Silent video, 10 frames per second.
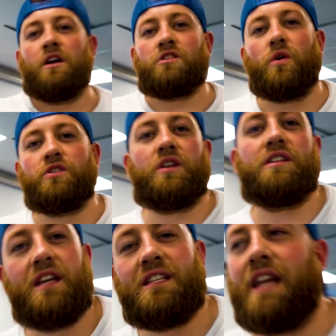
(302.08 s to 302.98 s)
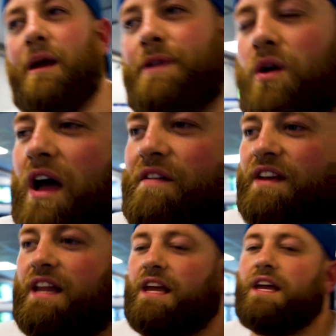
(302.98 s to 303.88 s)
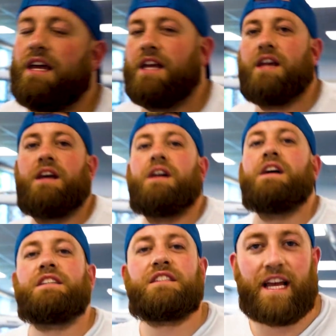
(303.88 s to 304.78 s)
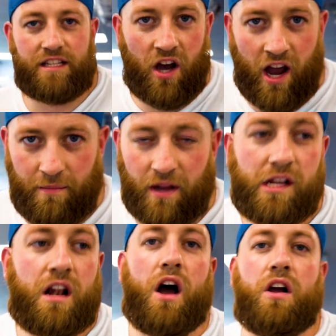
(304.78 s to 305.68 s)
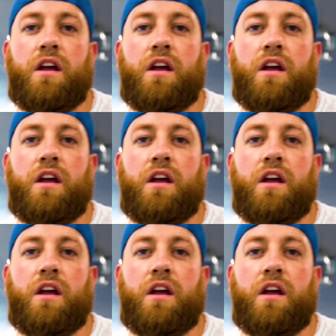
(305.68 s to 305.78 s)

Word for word: So as you can see today, we don't have any set time on the clock.